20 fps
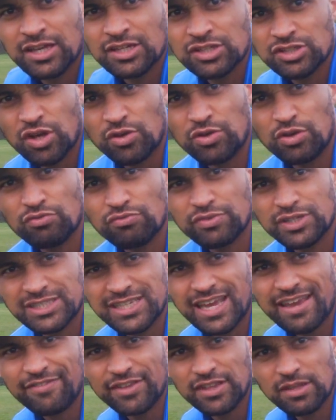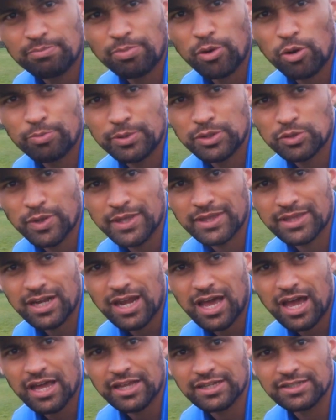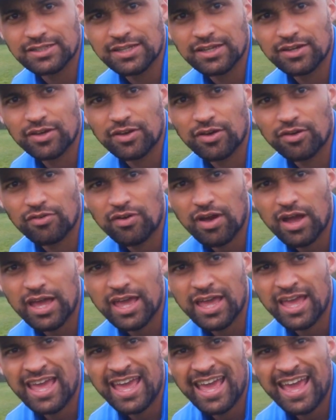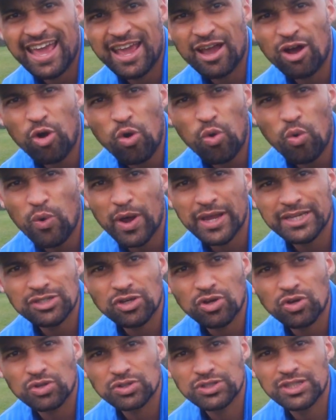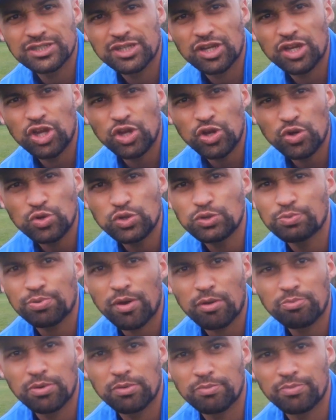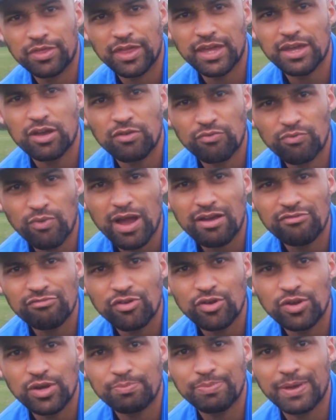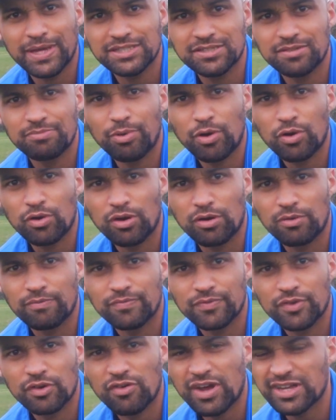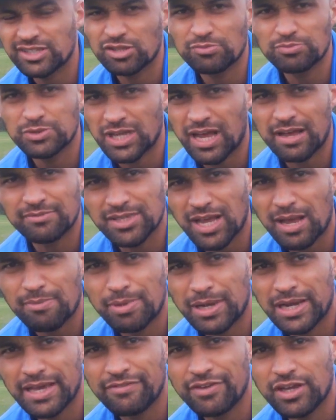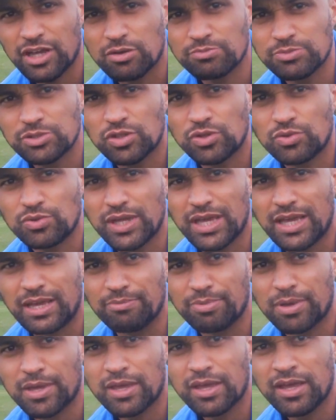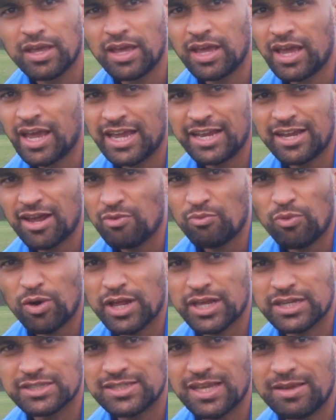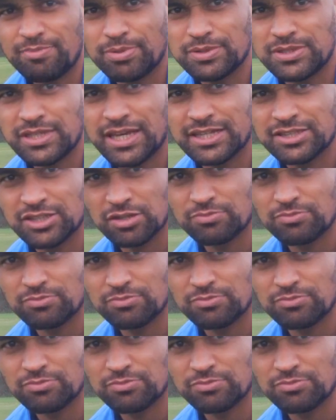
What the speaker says: So you're receiving the ball between the lines, all right? It always causes a huge problem. Think of where Rooney picks the ball up, all right? Sometimes I believe he comes too deep. He don't want it as deep as he is.